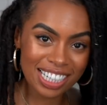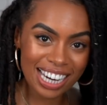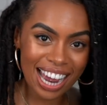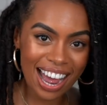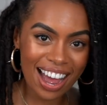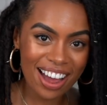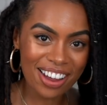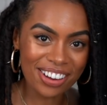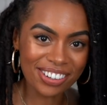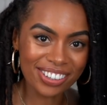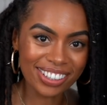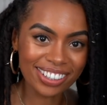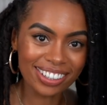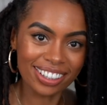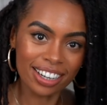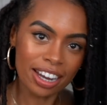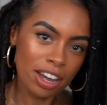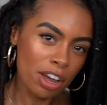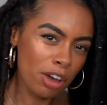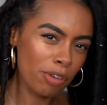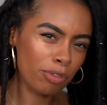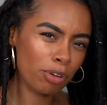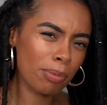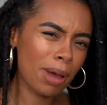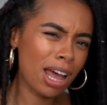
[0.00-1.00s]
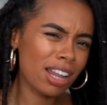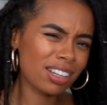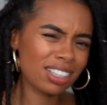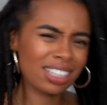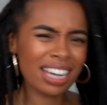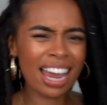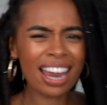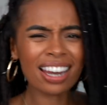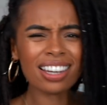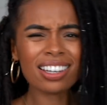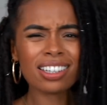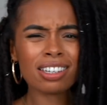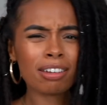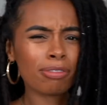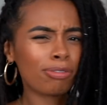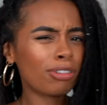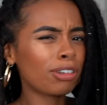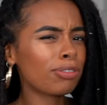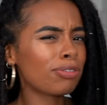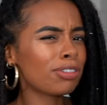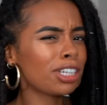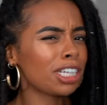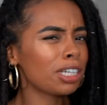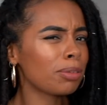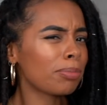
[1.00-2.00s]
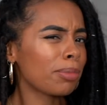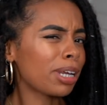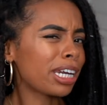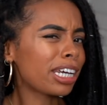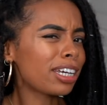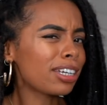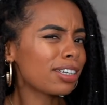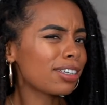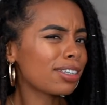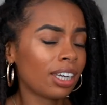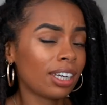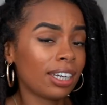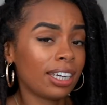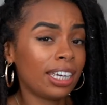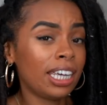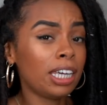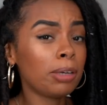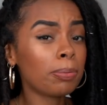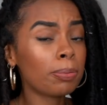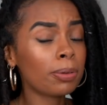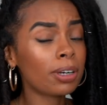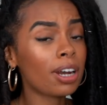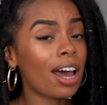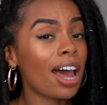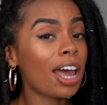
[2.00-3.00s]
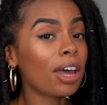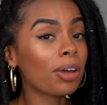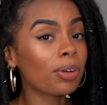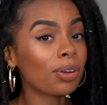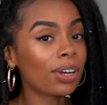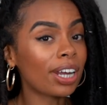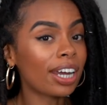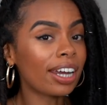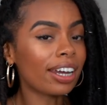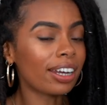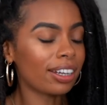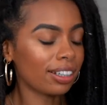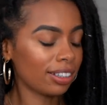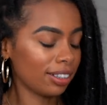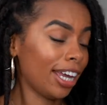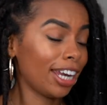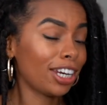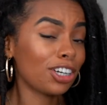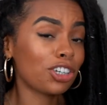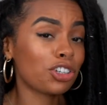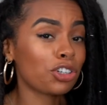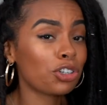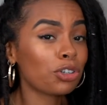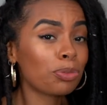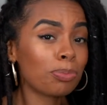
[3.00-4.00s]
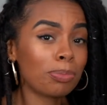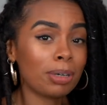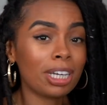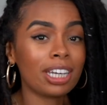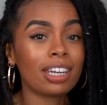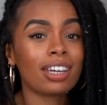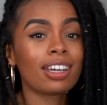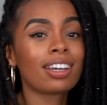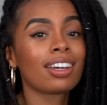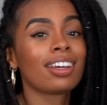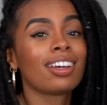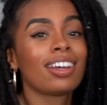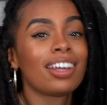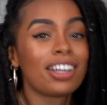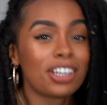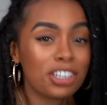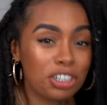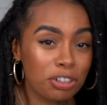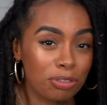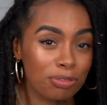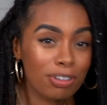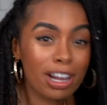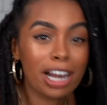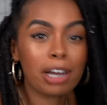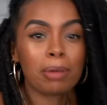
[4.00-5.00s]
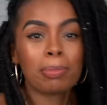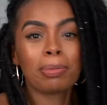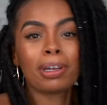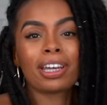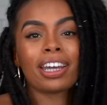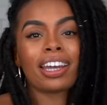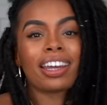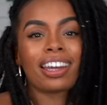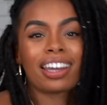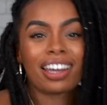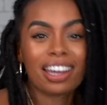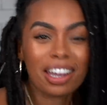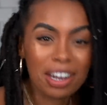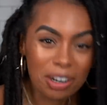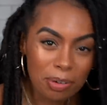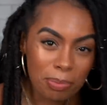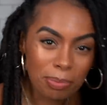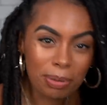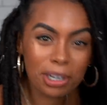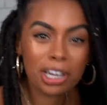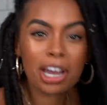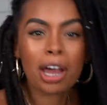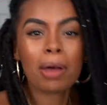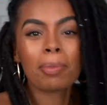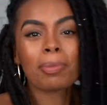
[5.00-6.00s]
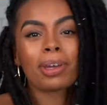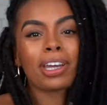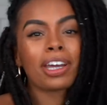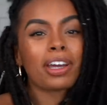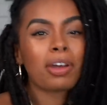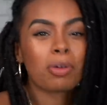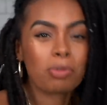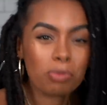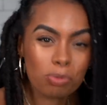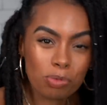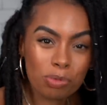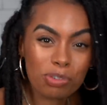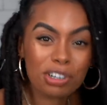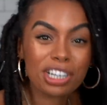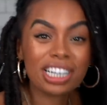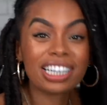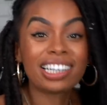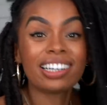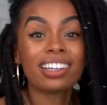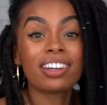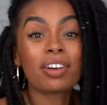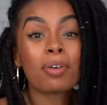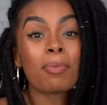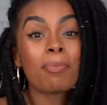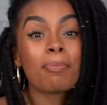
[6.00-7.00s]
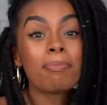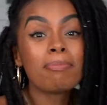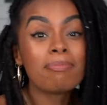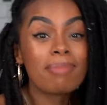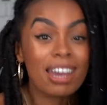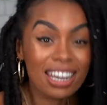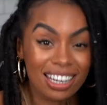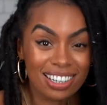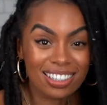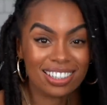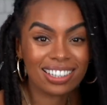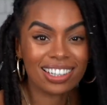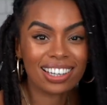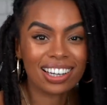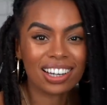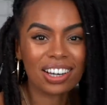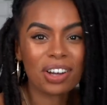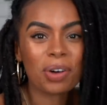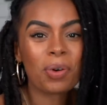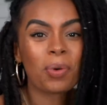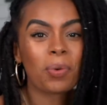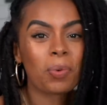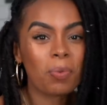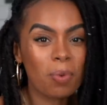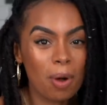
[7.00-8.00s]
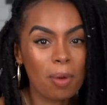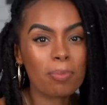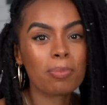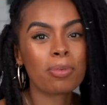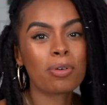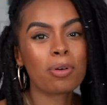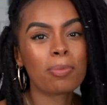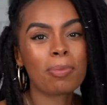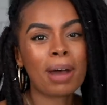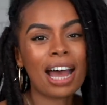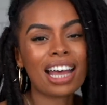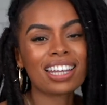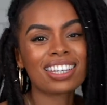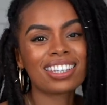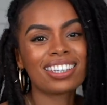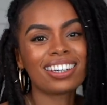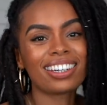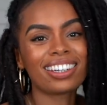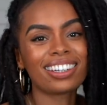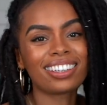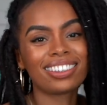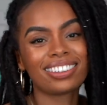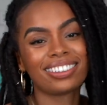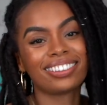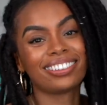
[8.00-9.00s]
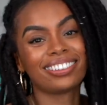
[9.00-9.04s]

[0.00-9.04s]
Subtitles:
down for about 10 to 15 minutes. Keep an eye on it, and it should be developing and becoming a really amazing one-pot pasta.